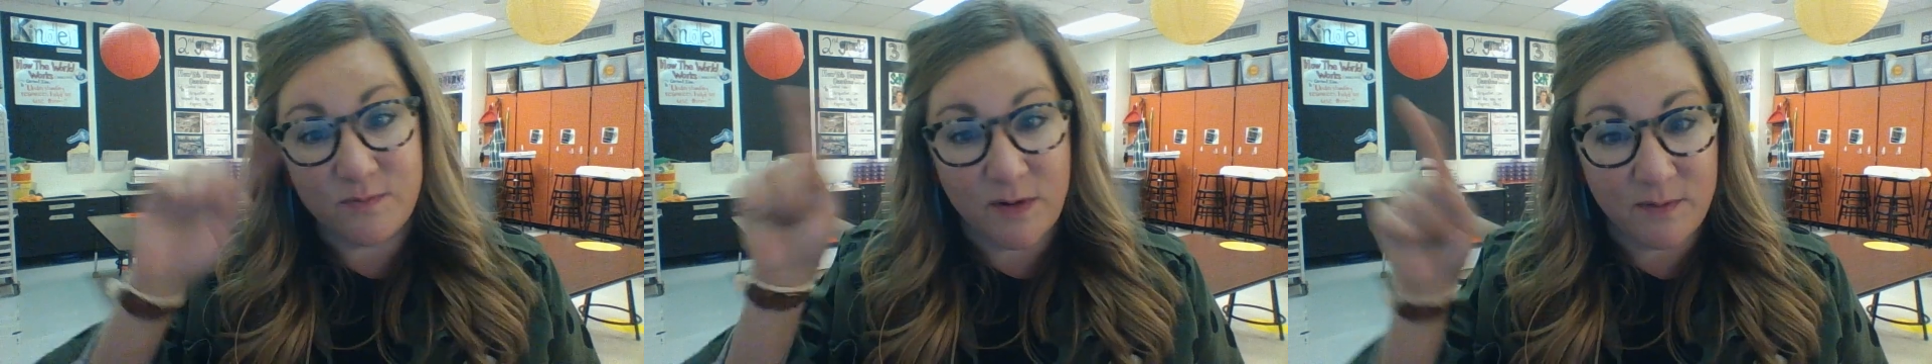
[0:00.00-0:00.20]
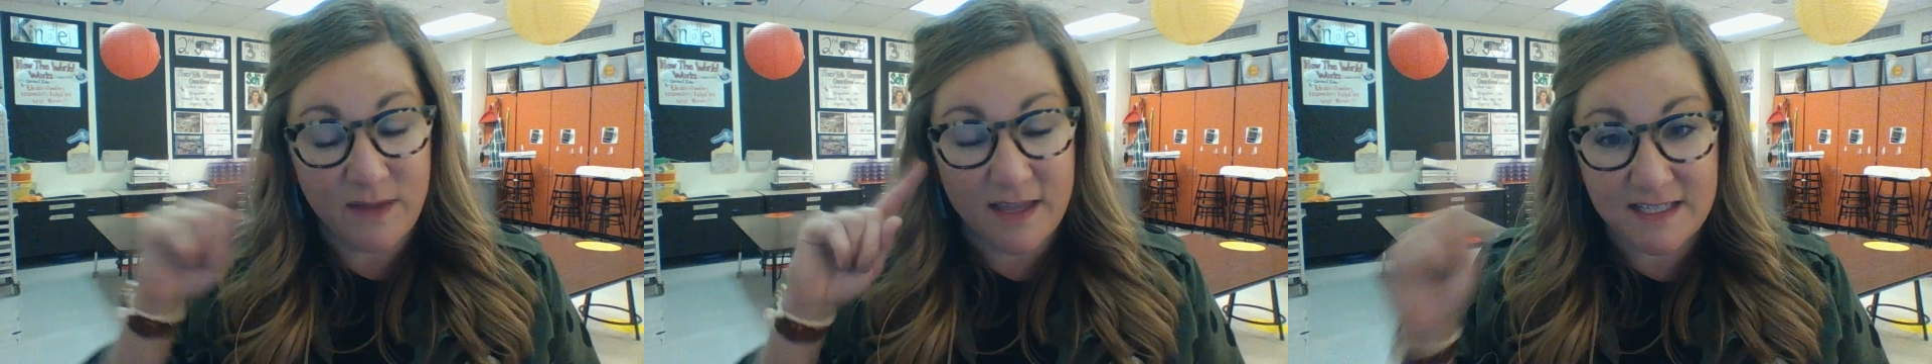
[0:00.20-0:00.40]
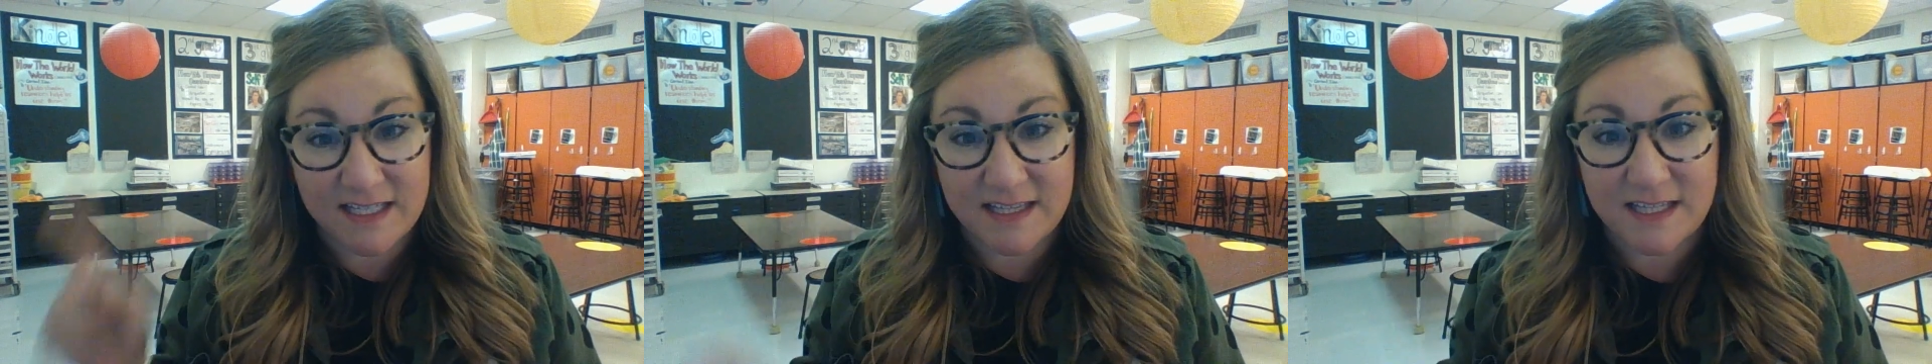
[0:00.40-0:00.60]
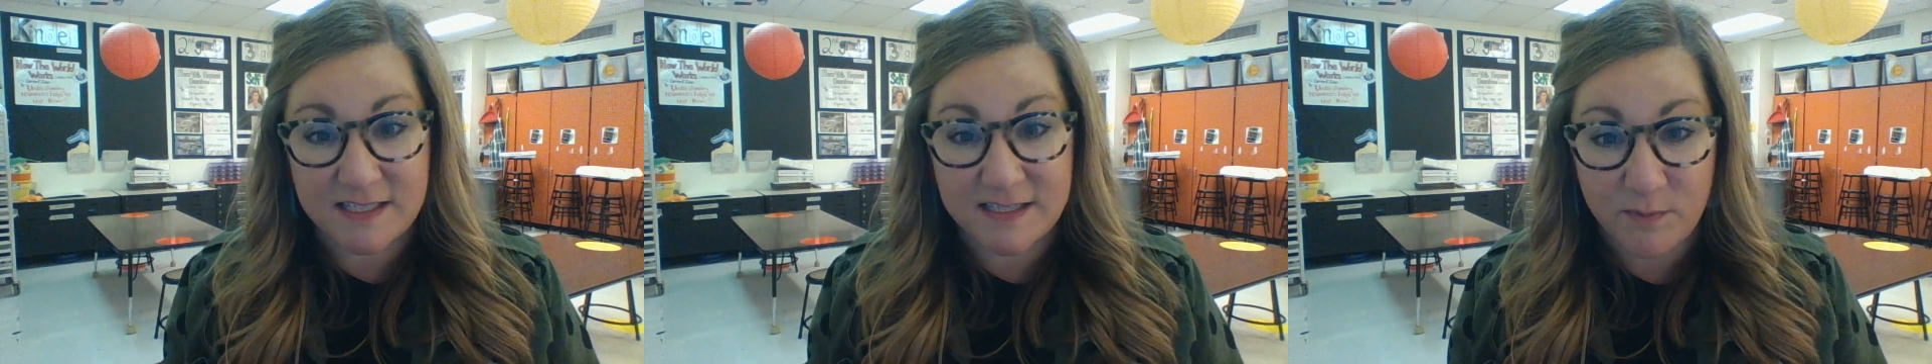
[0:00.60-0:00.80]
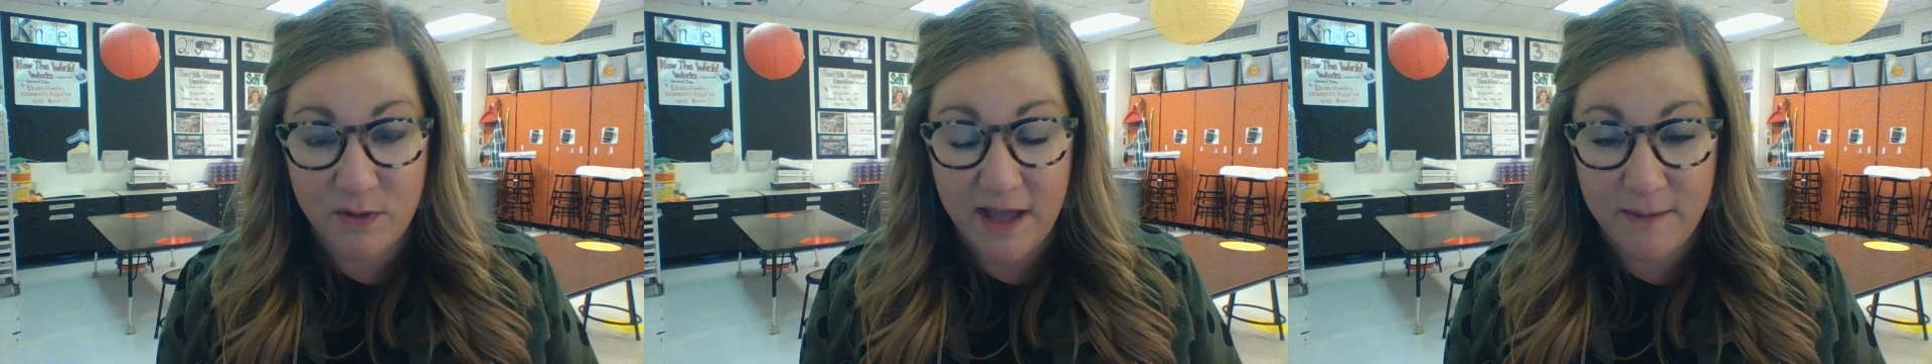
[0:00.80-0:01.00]
when they did the
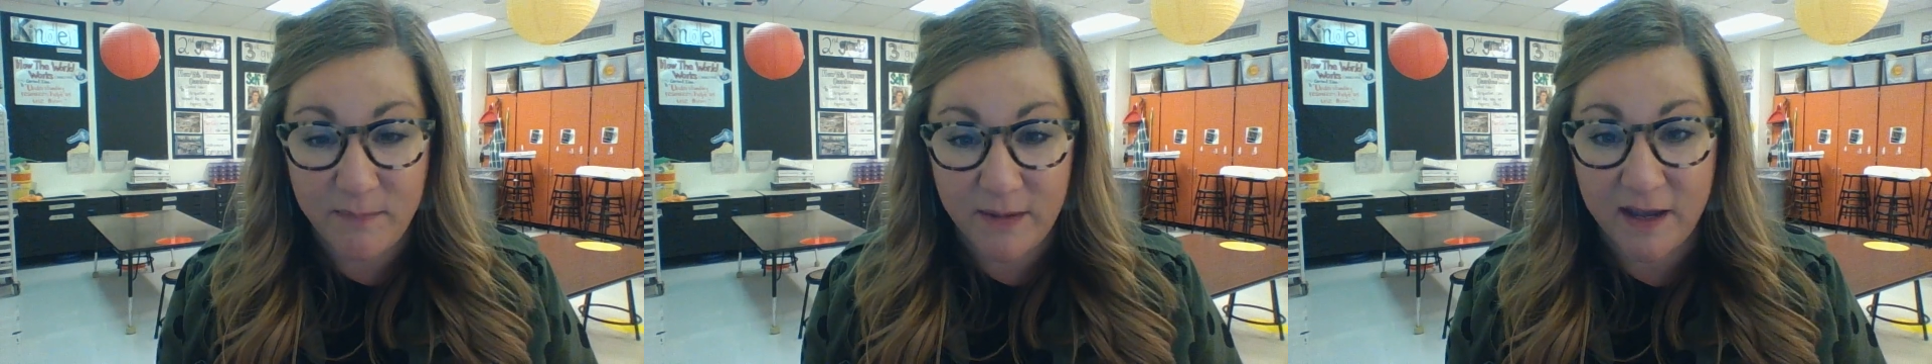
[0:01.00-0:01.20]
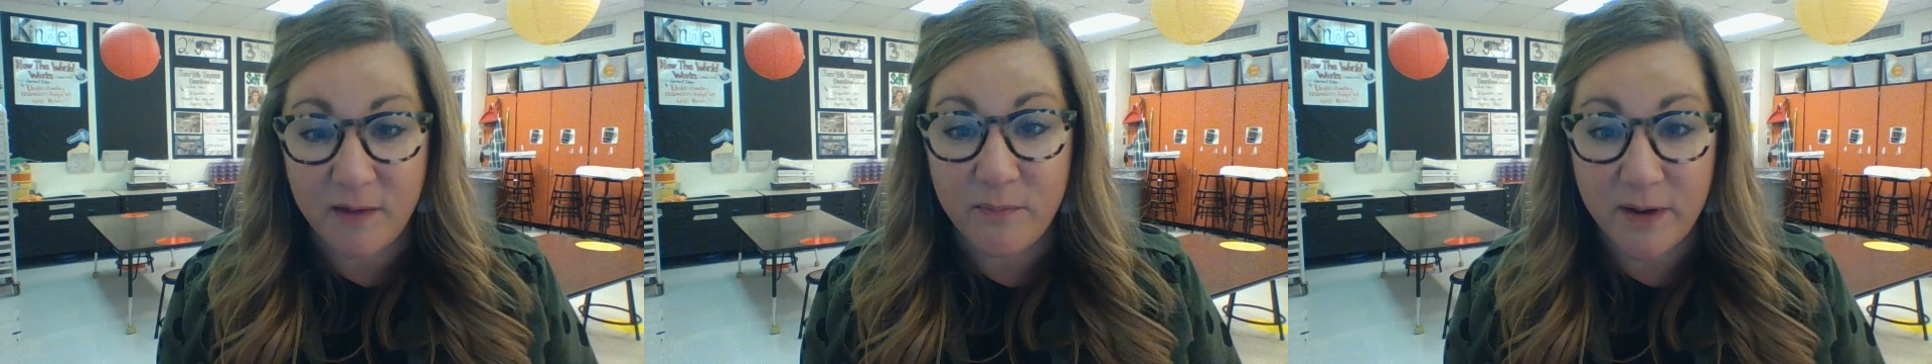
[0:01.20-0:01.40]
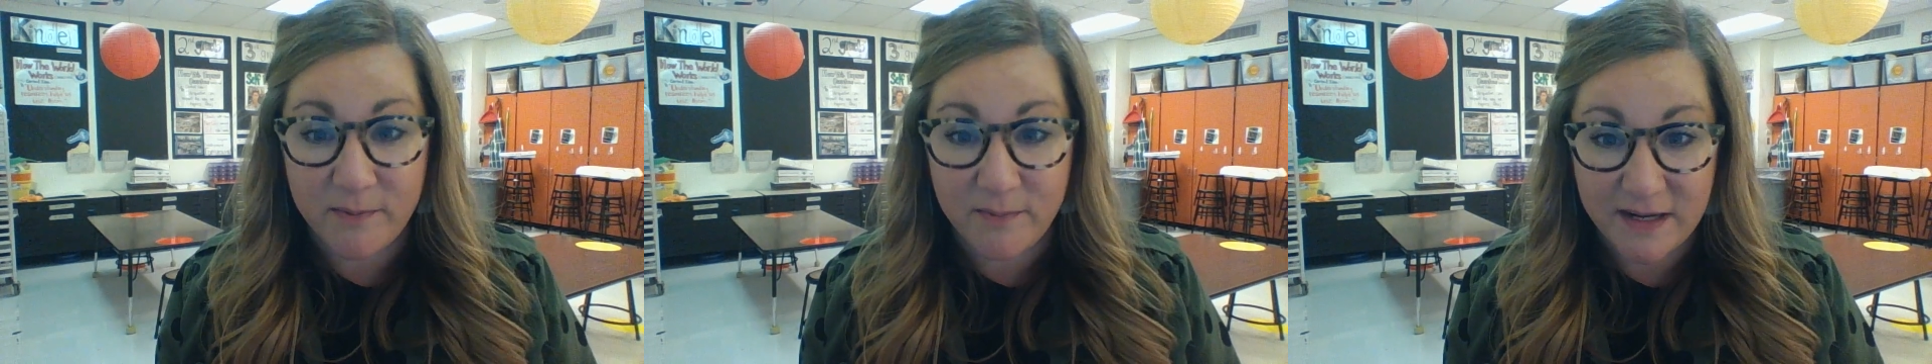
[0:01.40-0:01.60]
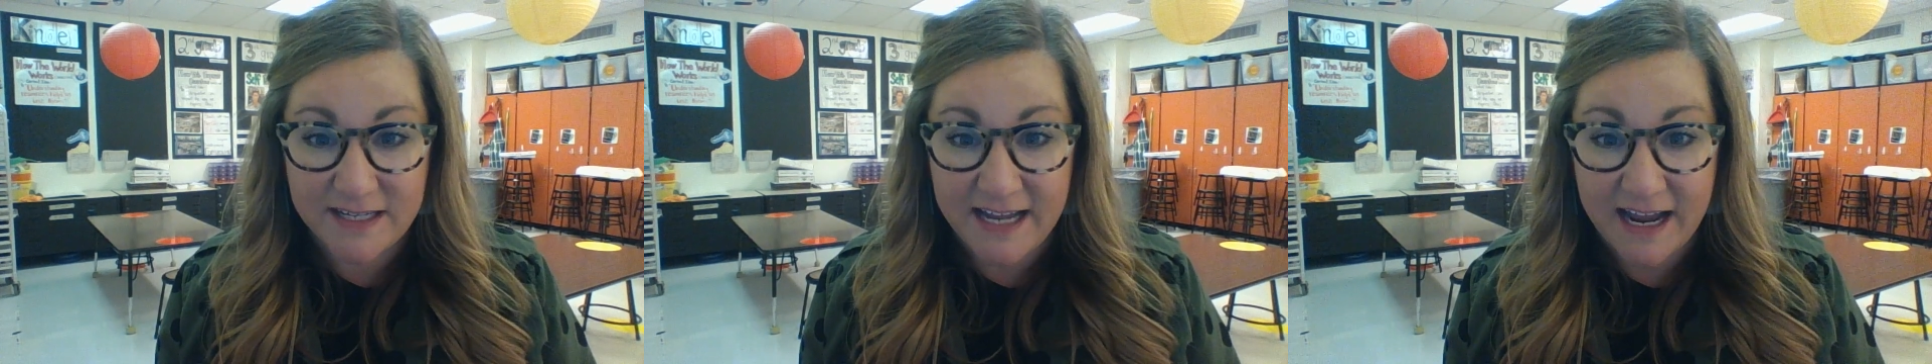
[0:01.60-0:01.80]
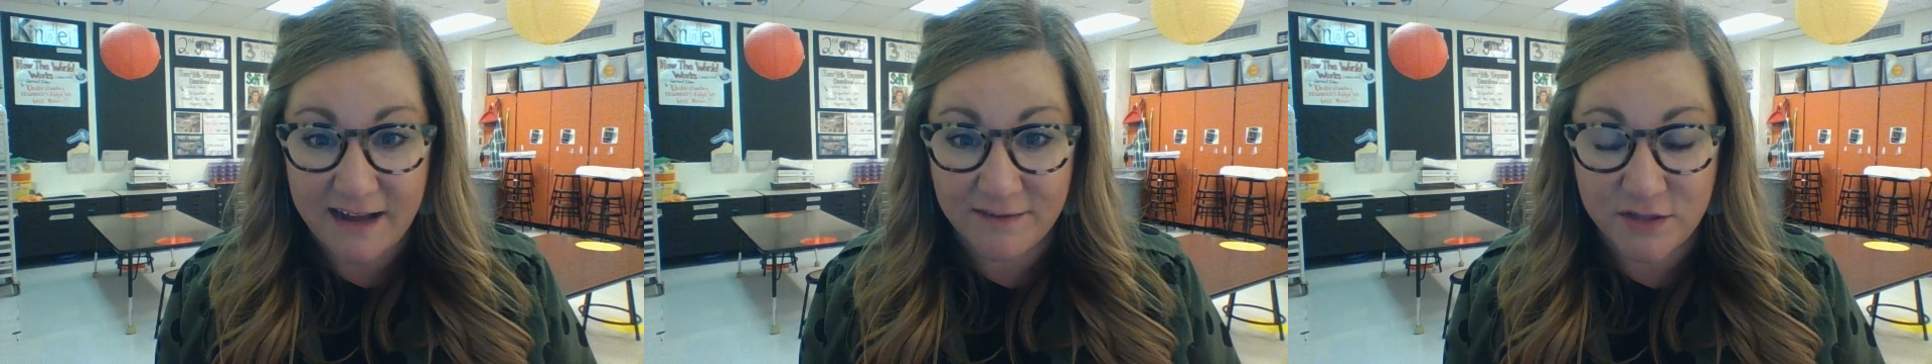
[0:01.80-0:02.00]
supply pickup on
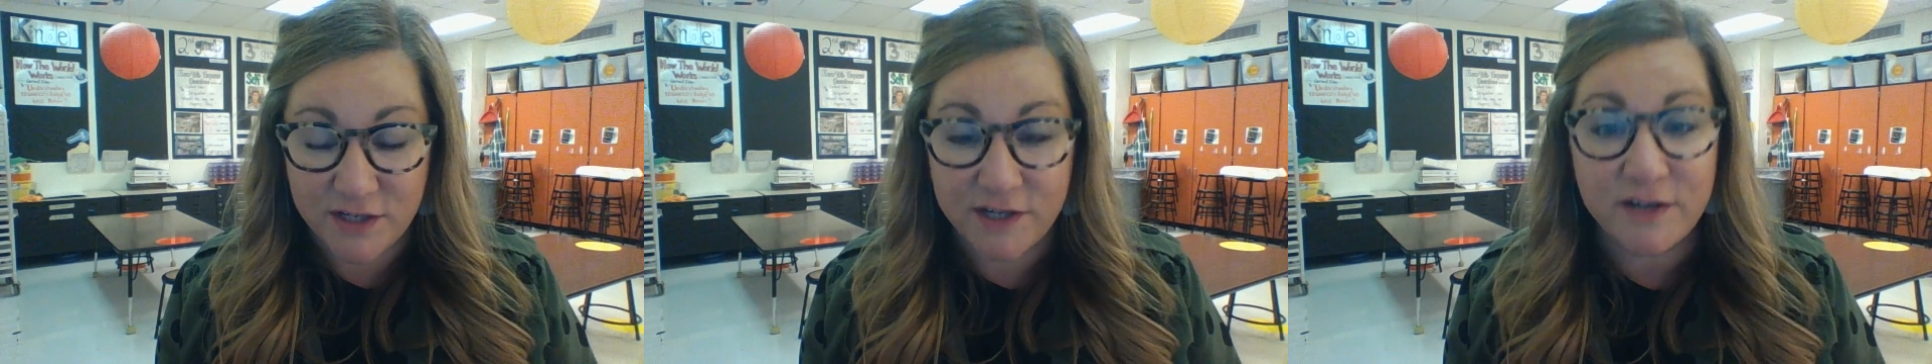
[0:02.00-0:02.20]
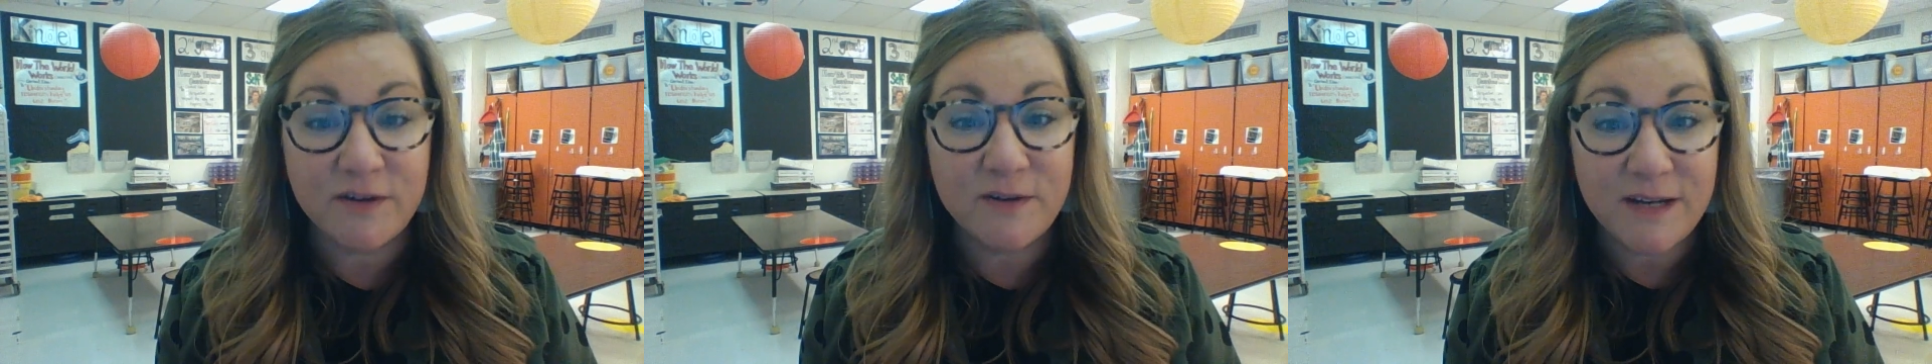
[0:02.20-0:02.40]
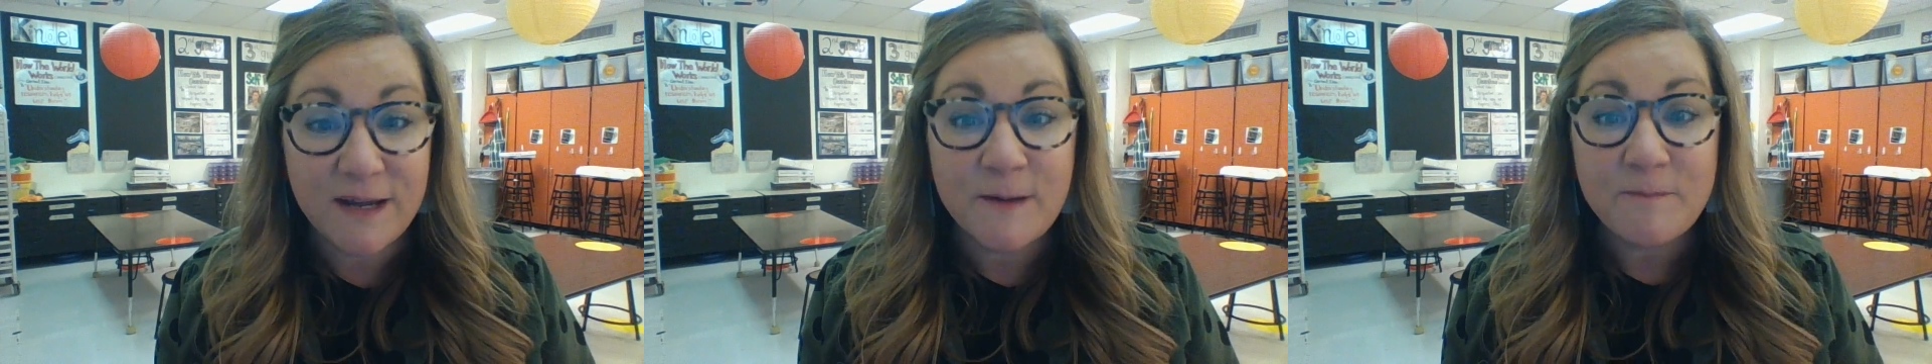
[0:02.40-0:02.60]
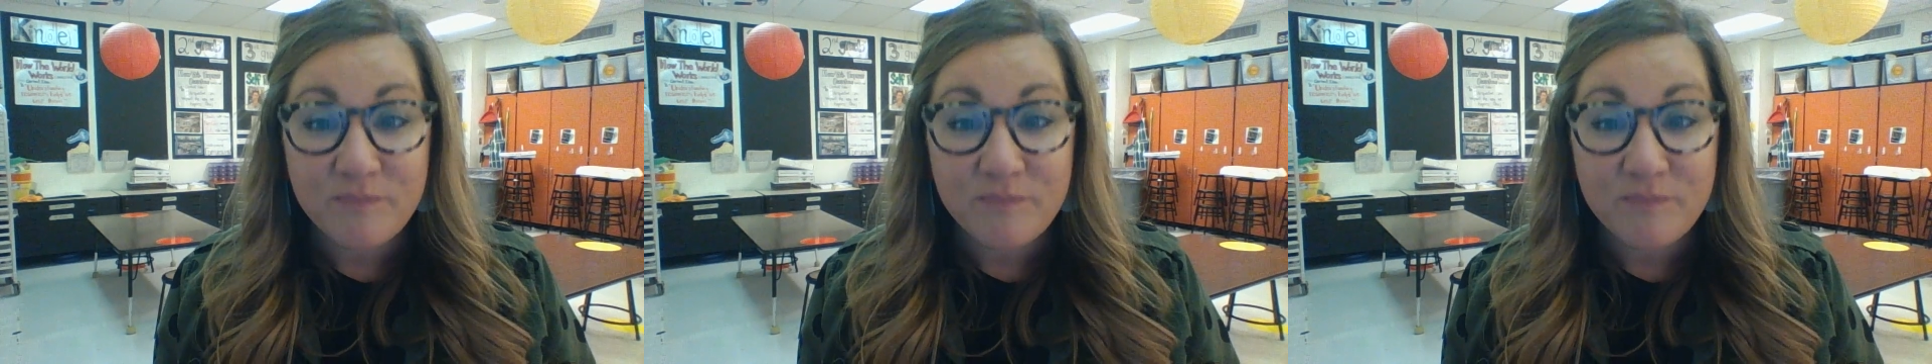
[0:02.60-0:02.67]
Monday afternoon,